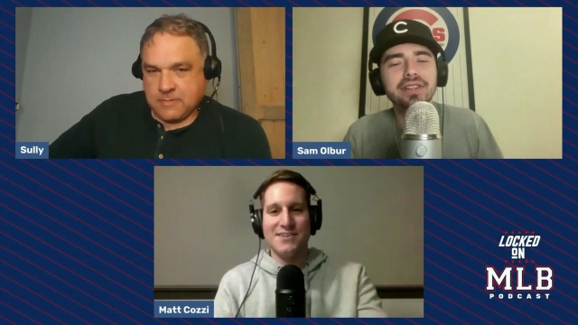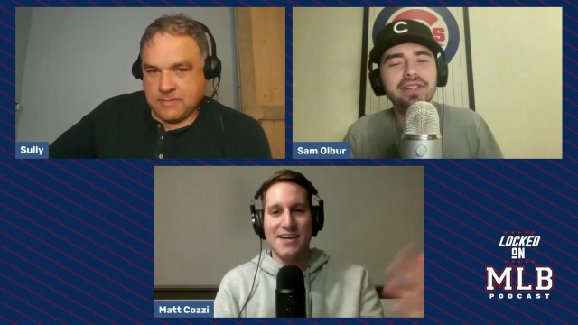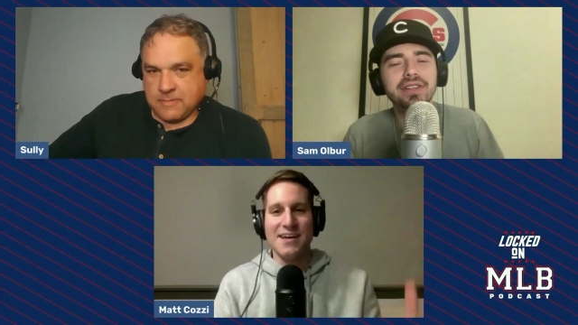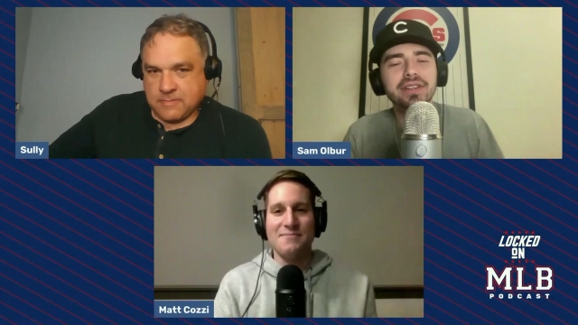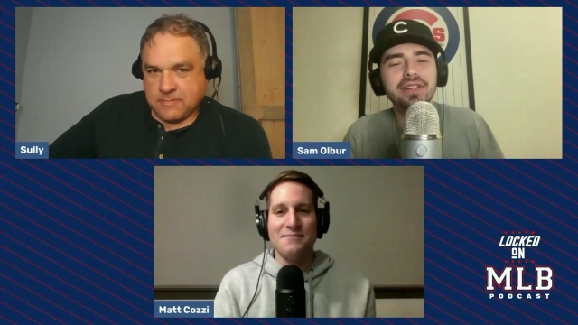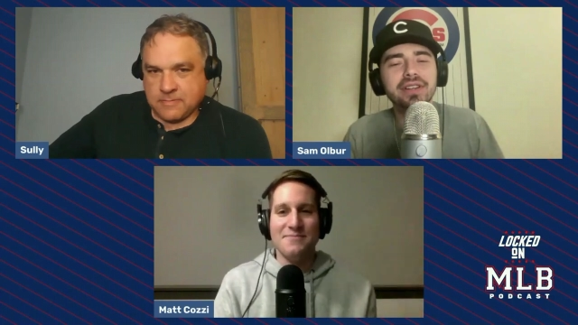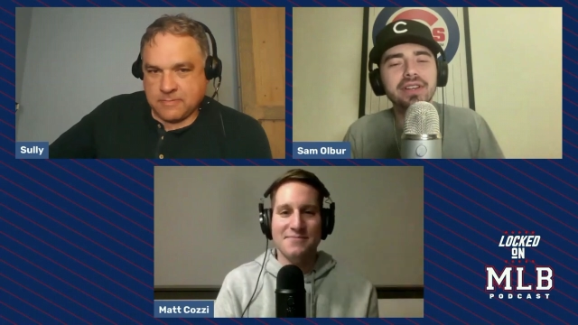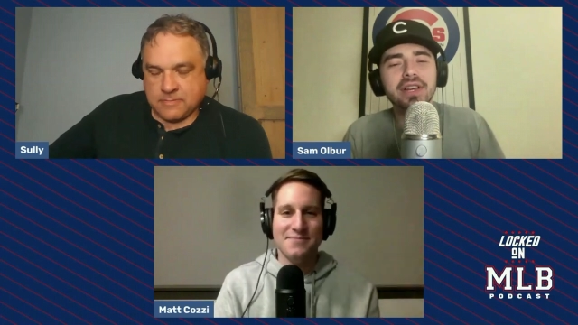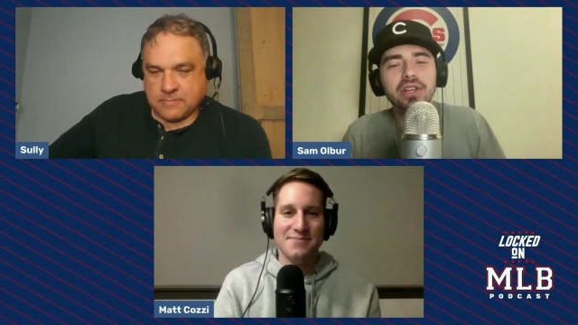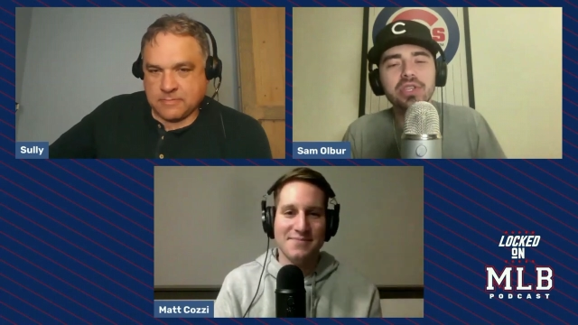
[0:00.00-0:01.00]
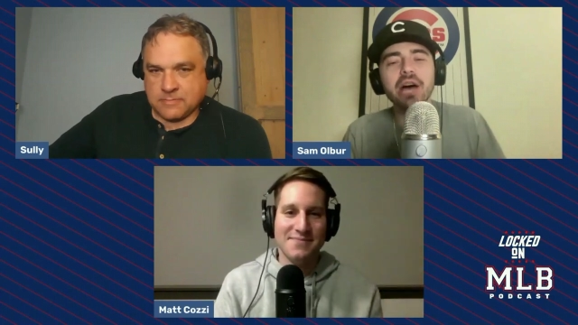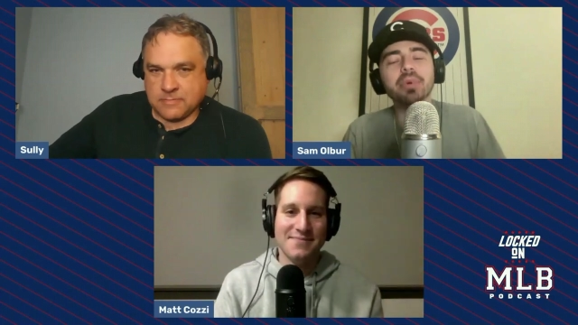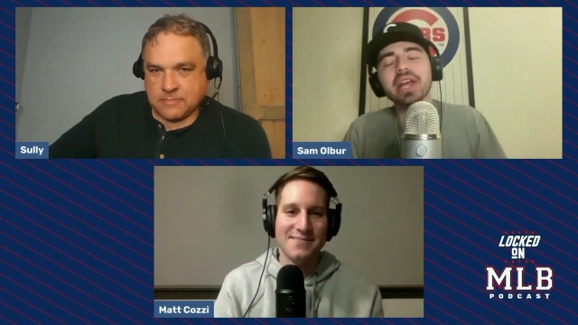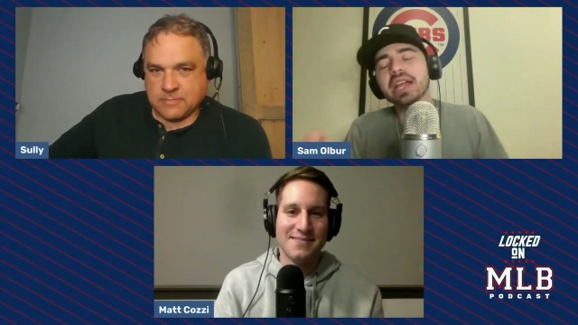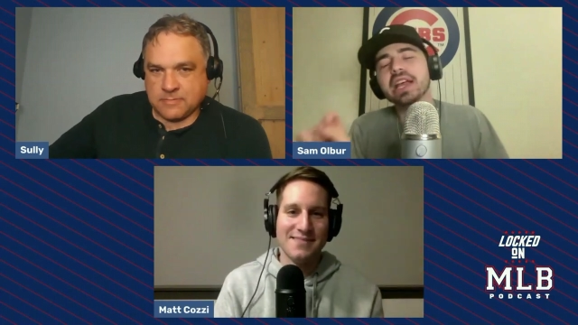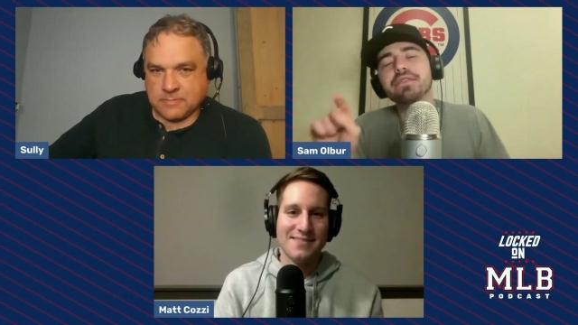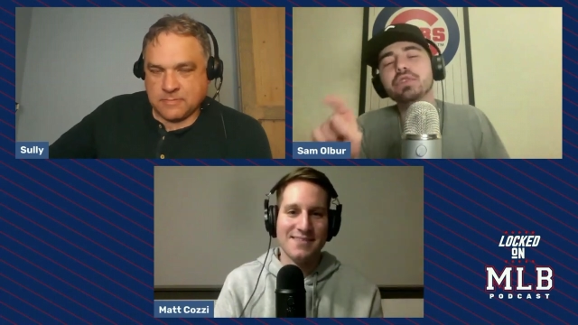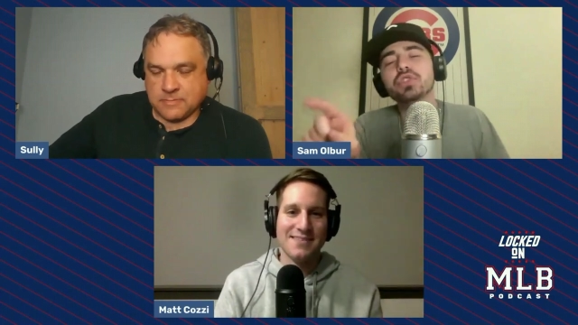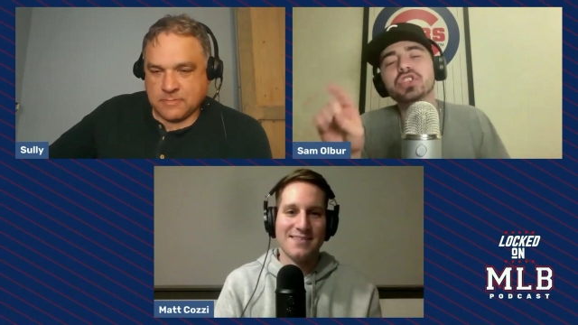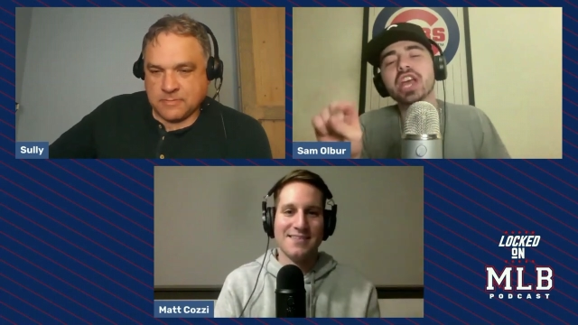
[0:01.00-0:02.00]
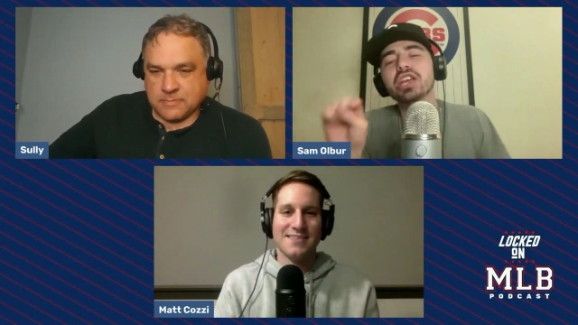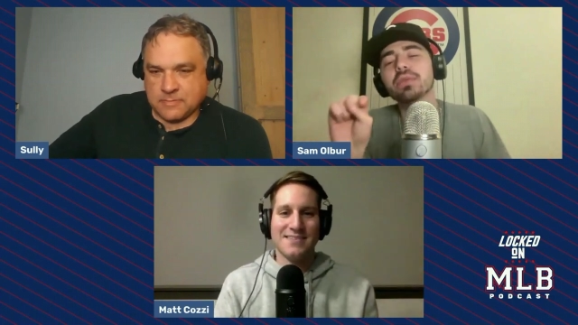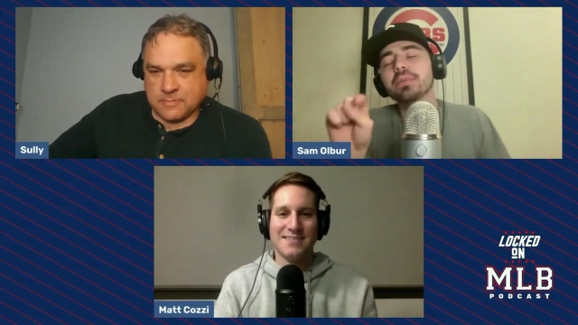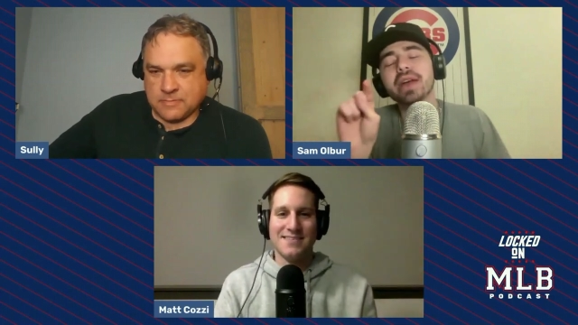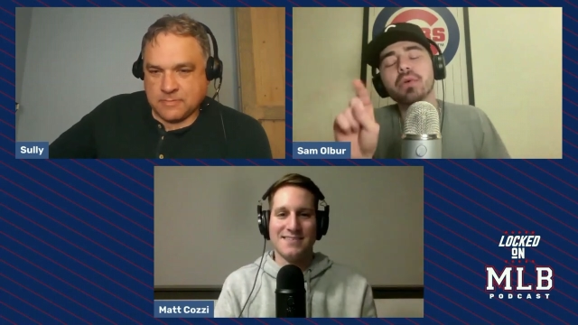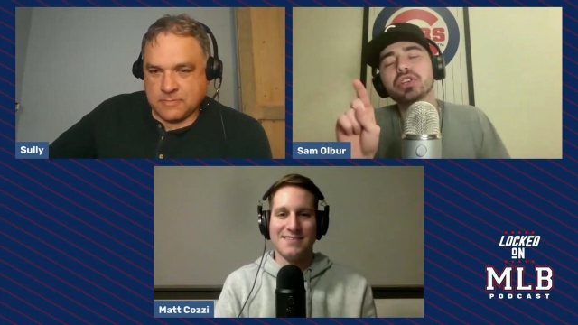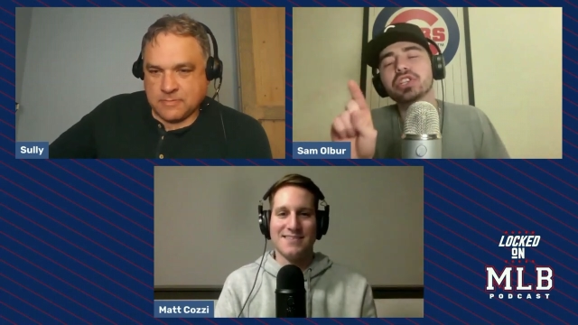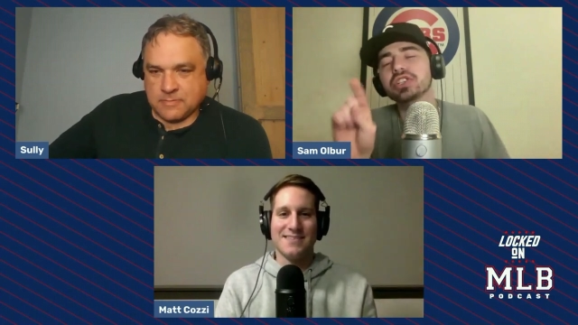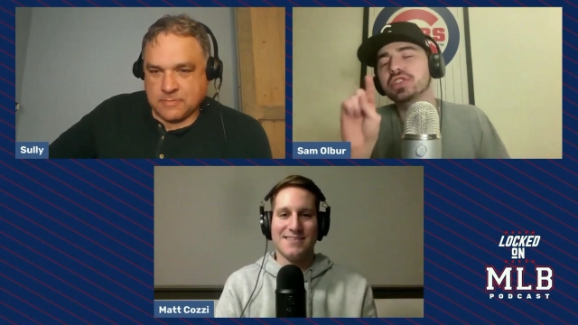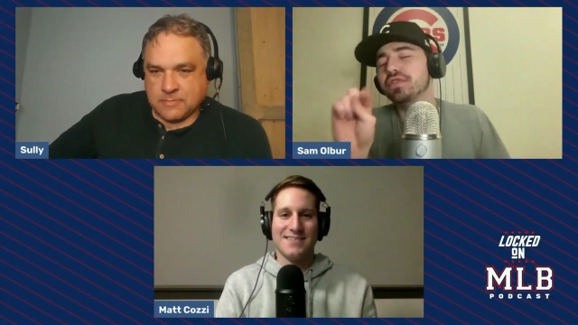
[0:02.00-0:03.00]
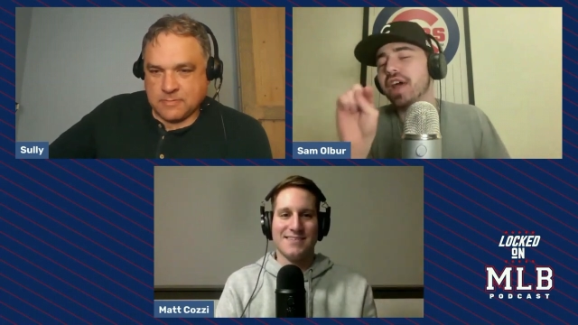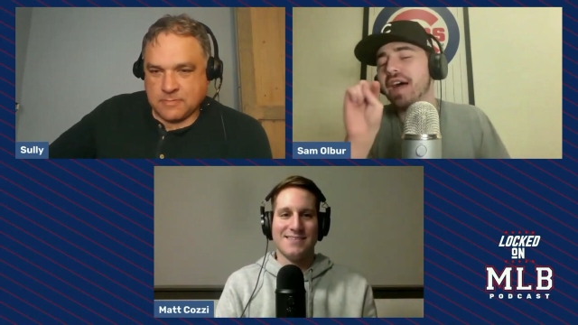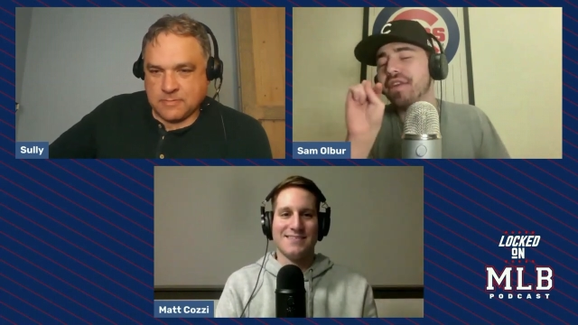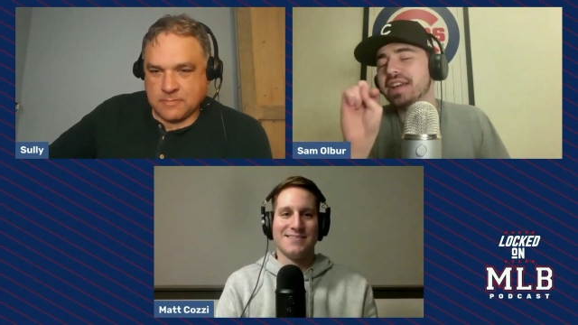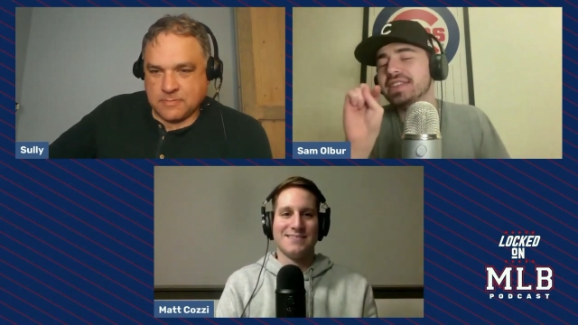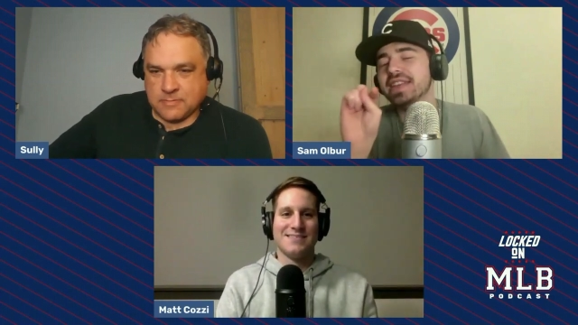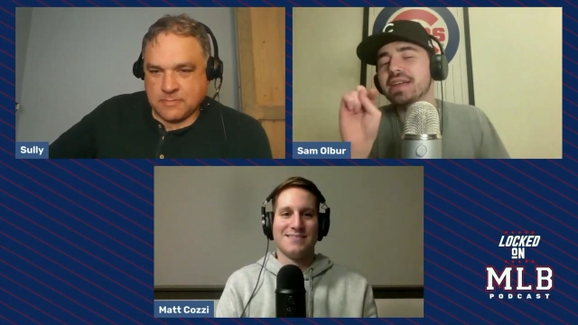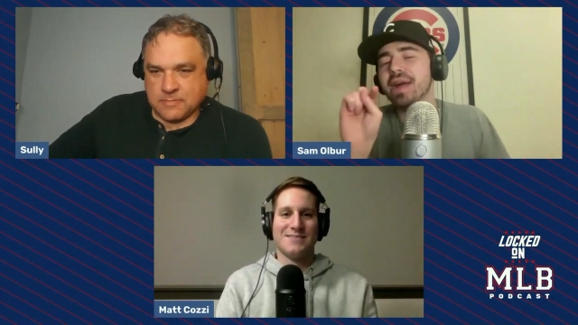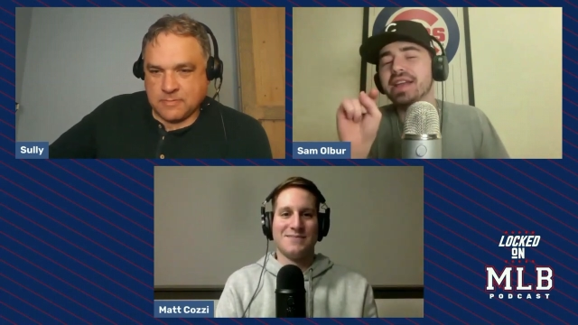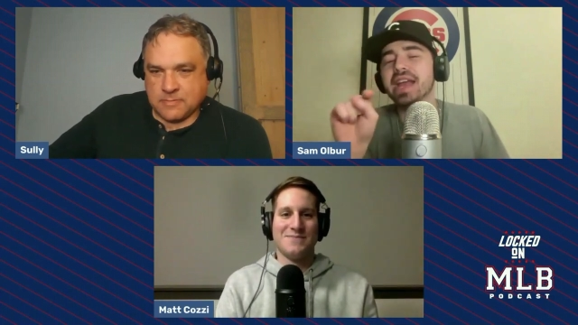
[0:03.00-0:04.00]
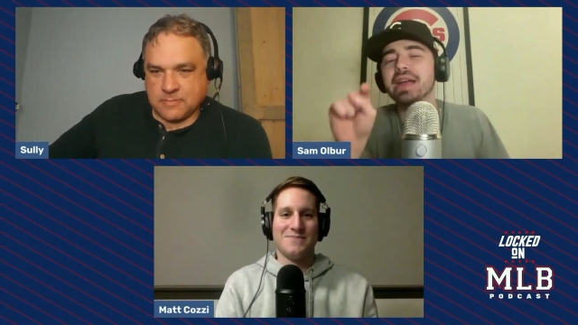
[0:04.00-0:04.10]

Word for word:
Speaker 1: your name.
Speaker 2: No, but like if you say my question is if I say my